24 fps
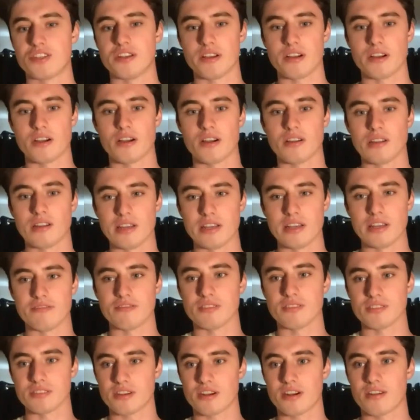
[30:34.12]
year leave
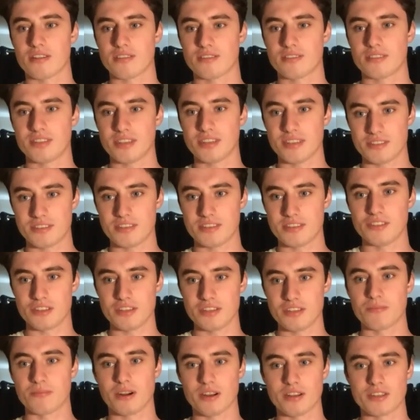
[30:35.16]
and cert
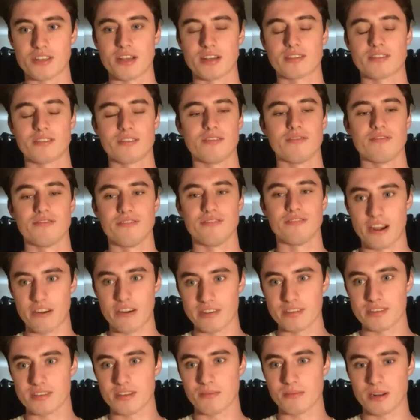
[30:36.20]
DCG project
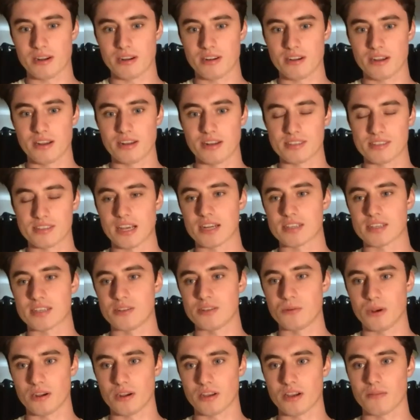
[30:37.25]
very similar, and it's actually
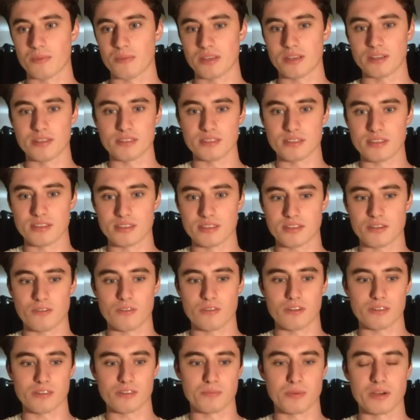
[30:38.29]
what got me into this
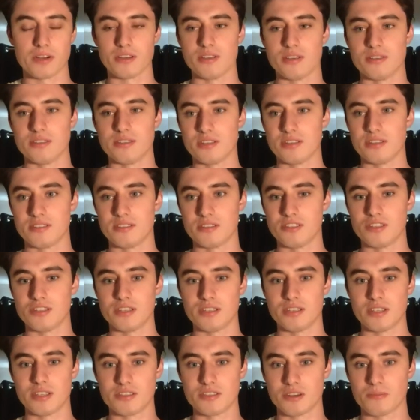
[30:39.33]
course. My DCG
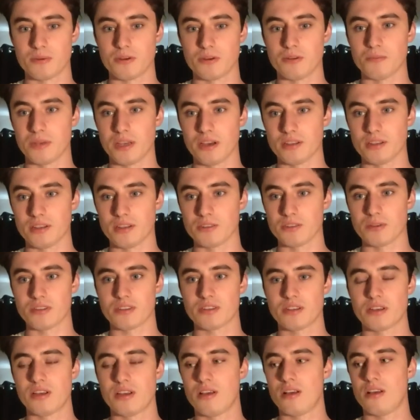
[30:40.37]
teacher put me onto it.
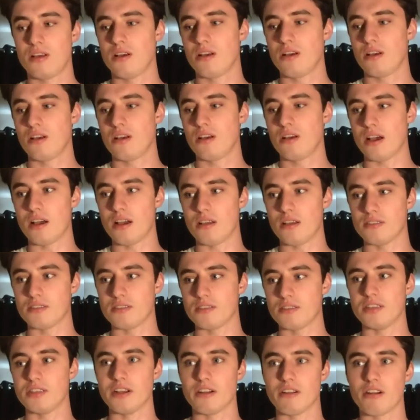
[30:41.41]
Uh,
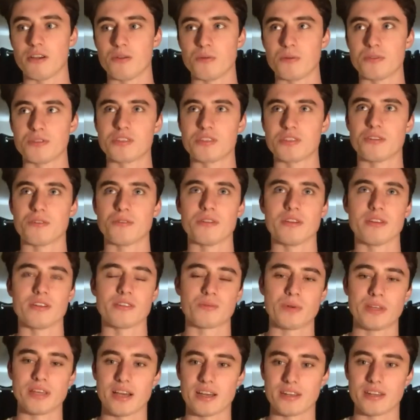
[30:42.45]
the year I was doing it,
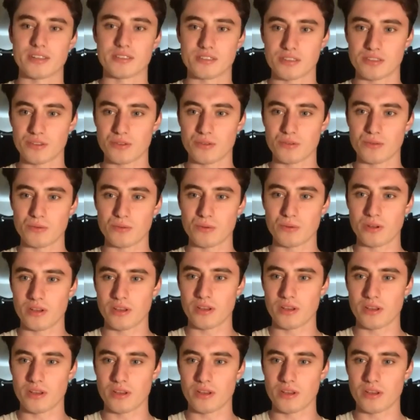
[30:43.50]
we had to